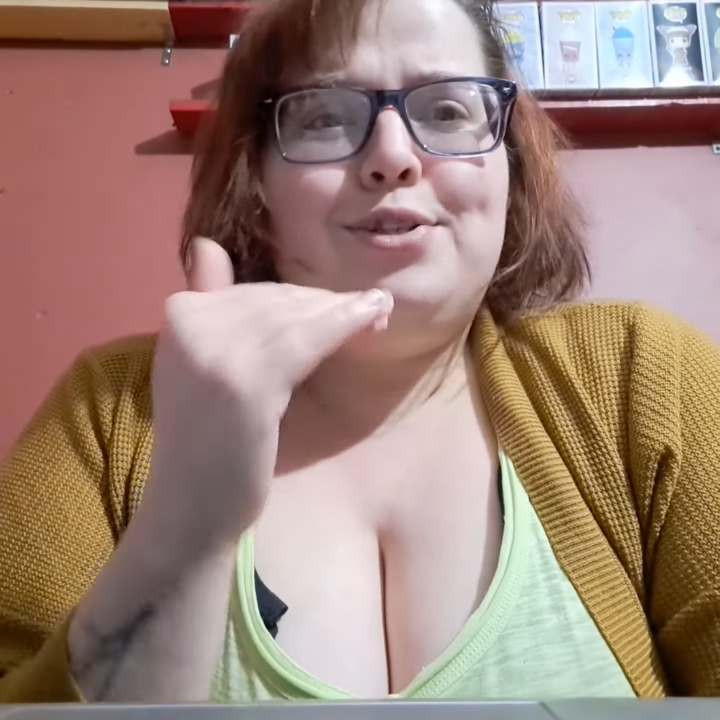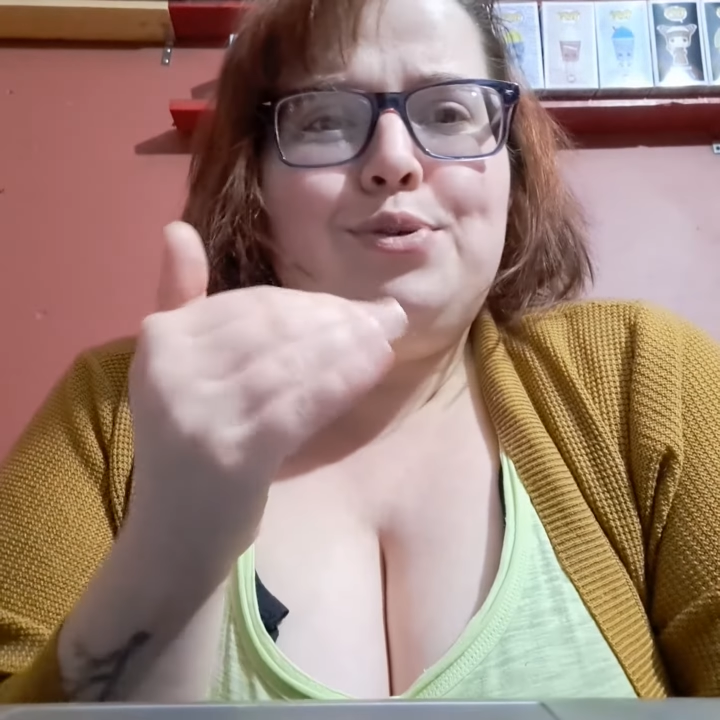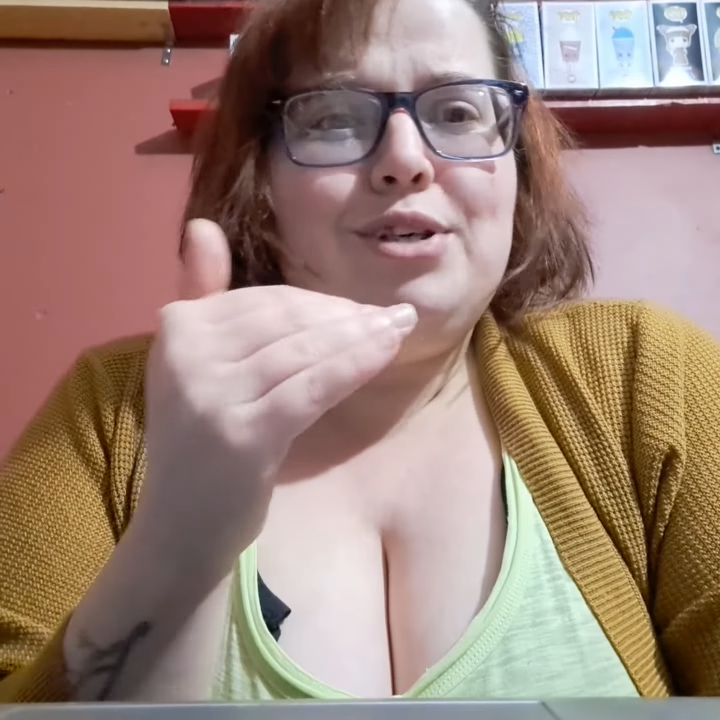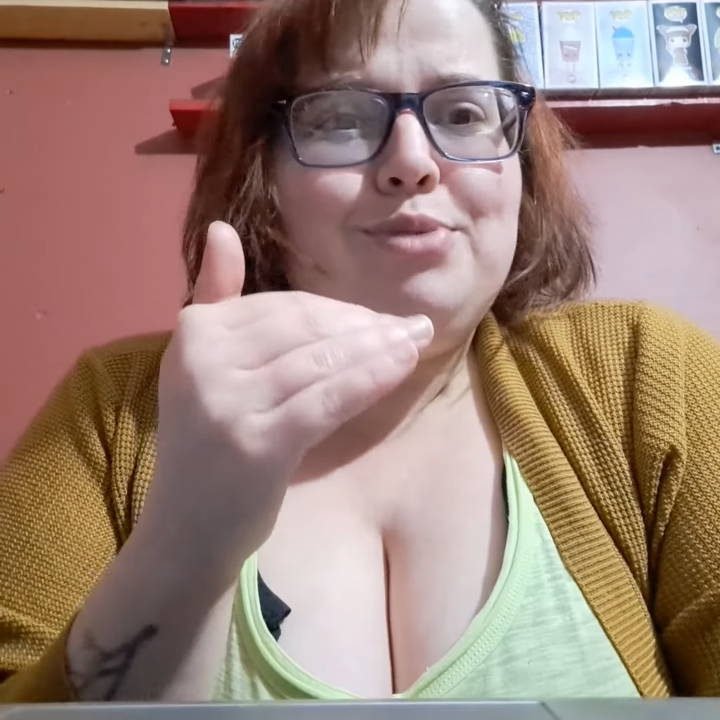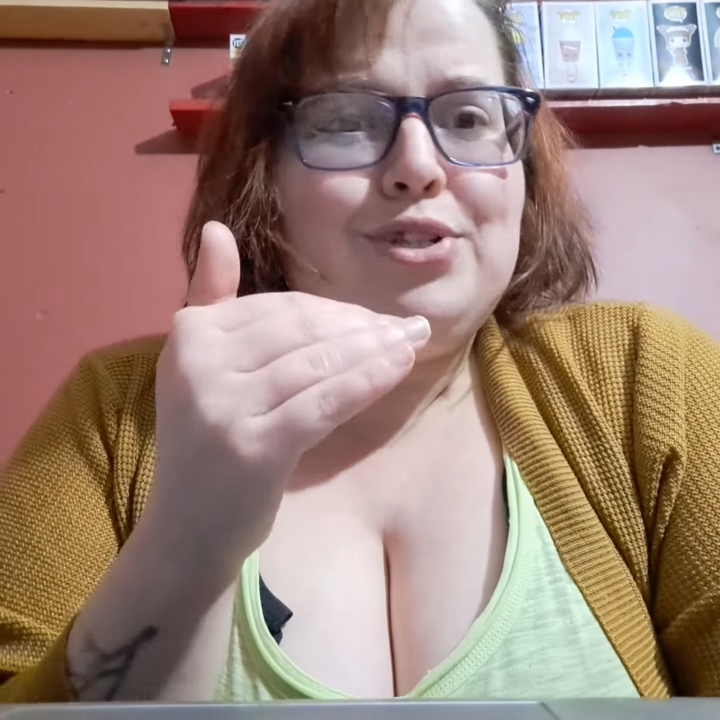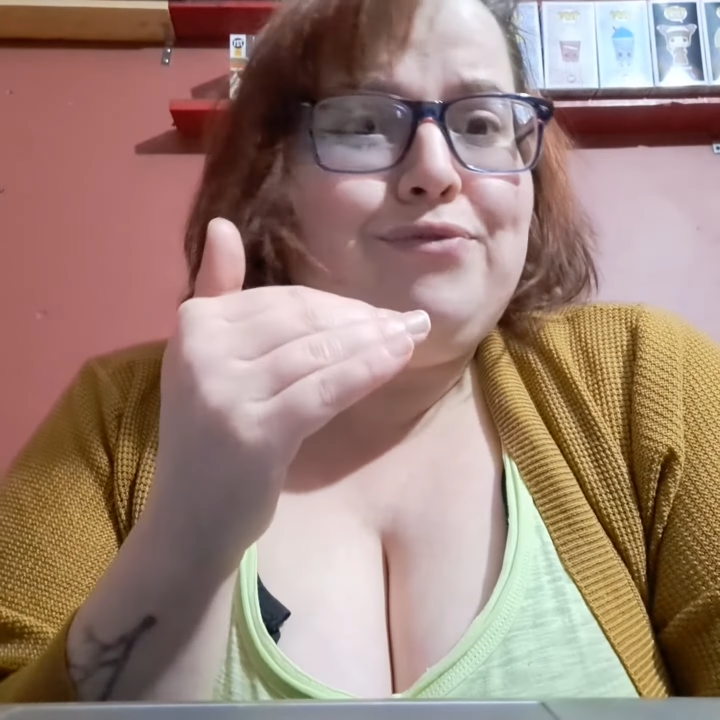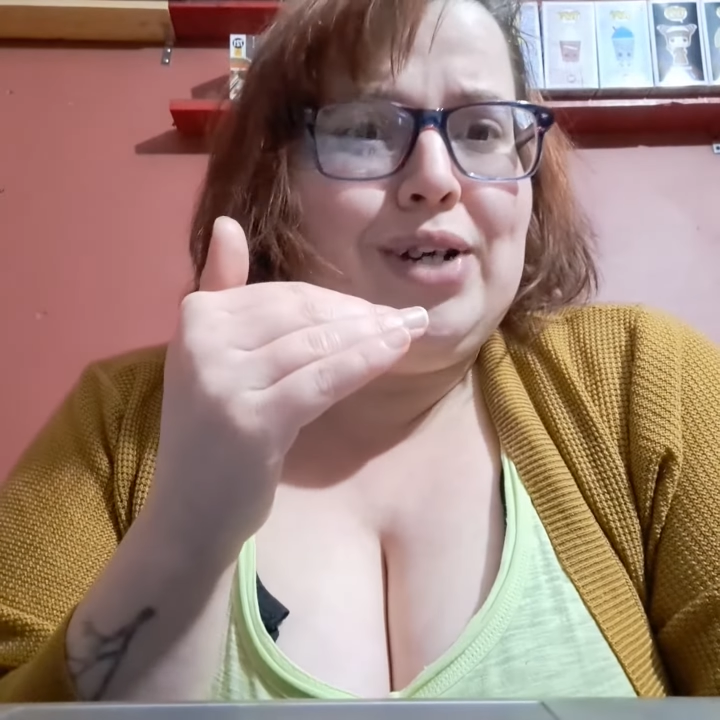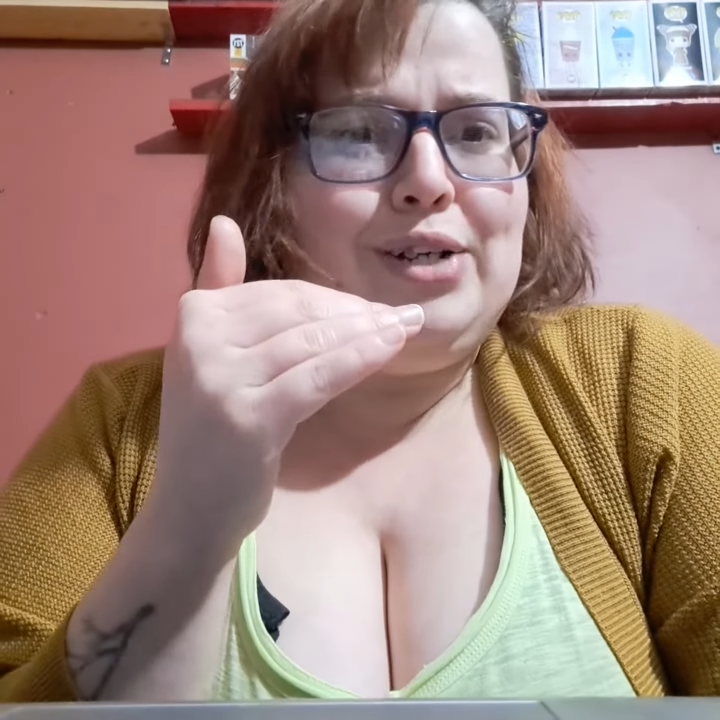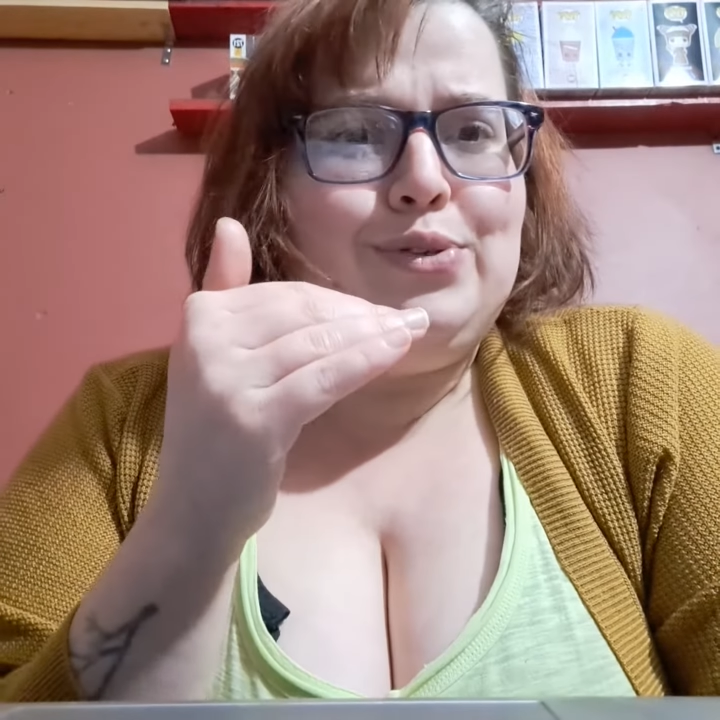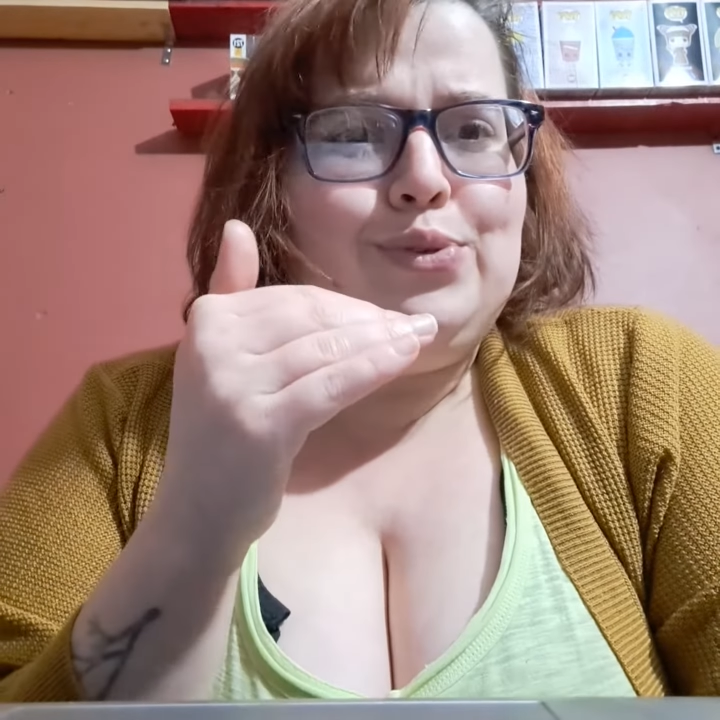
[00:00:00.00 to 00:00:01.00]
story was so
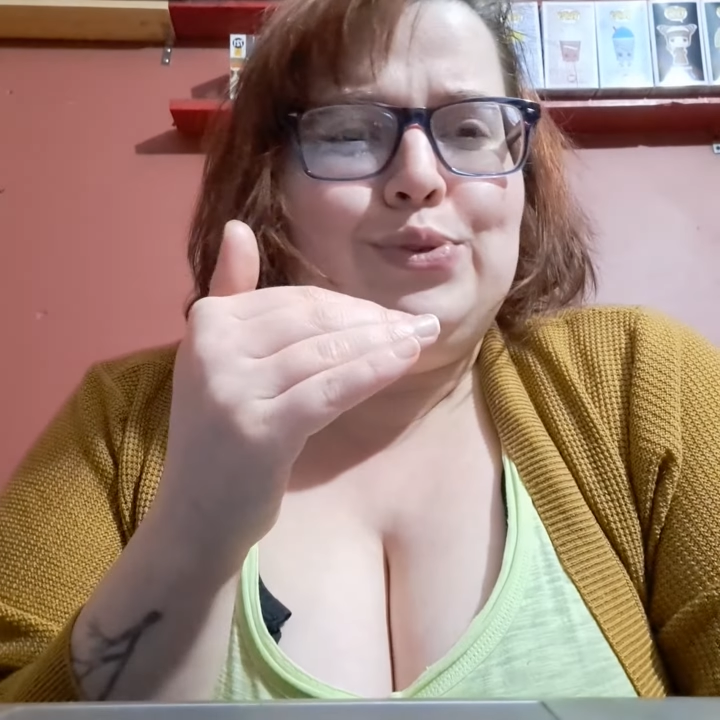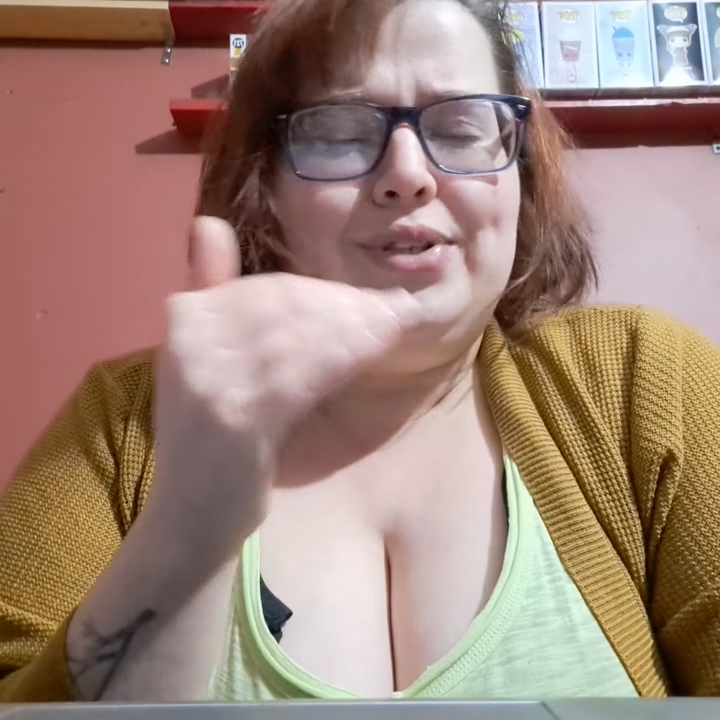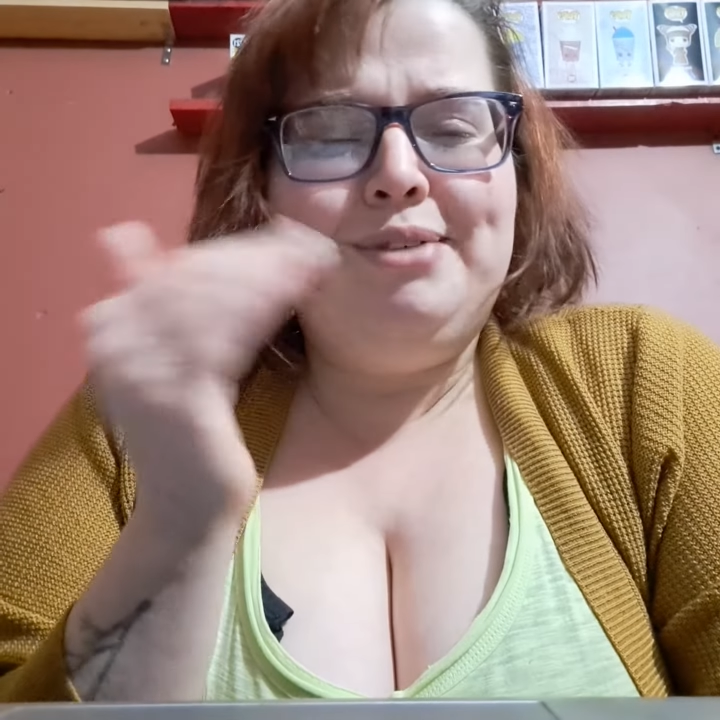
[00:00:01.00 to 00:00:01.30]
fucking cool.